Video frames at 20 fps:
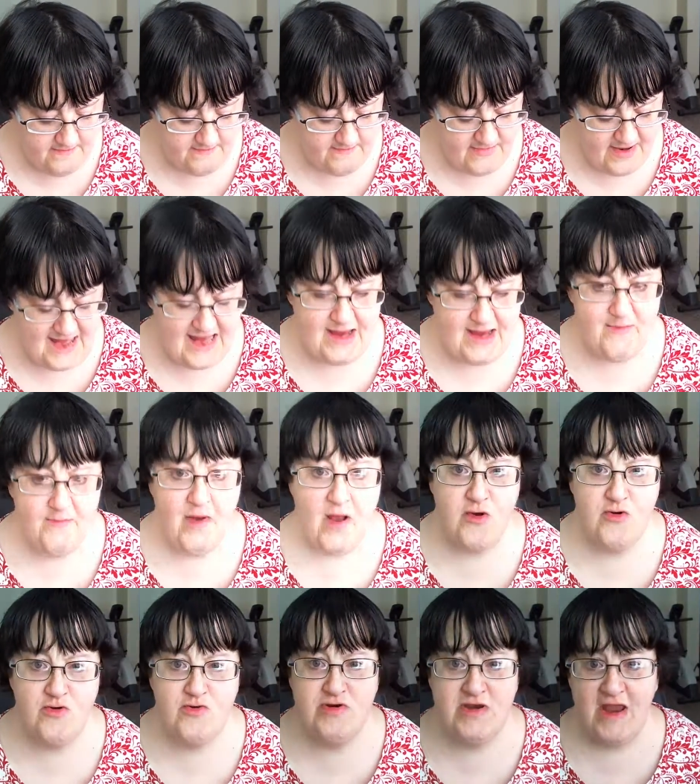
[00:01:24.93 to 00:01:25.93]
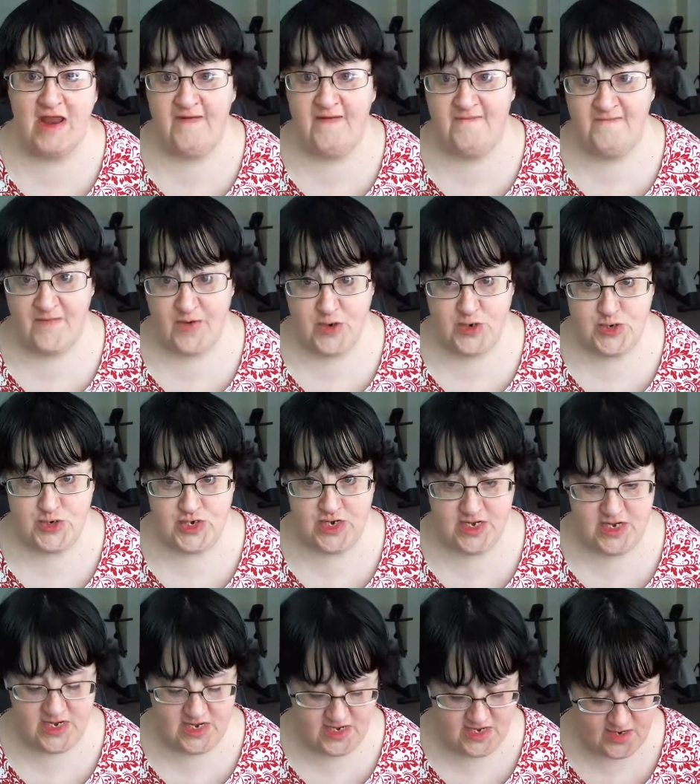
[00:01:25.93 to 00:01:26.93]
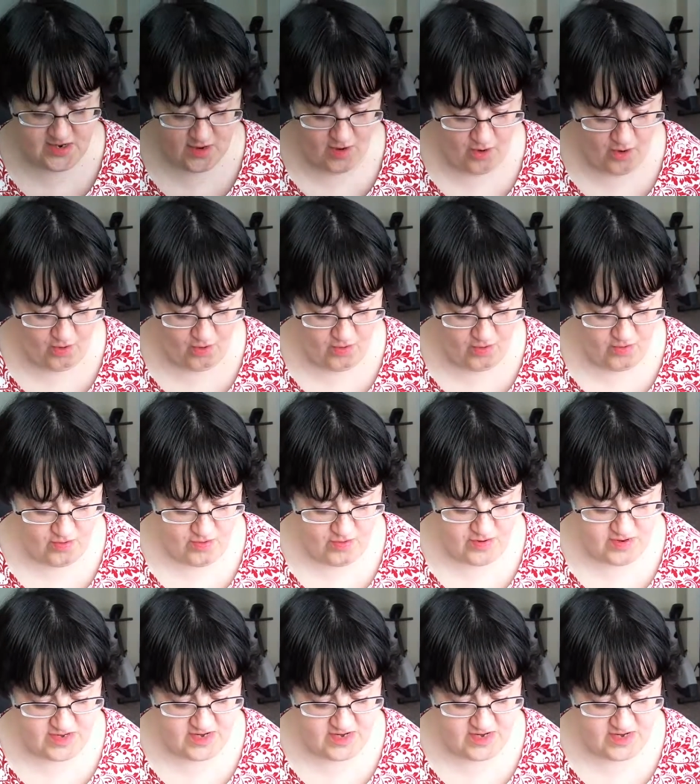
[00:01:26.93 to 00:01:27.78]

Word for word: Many modern-day inventions are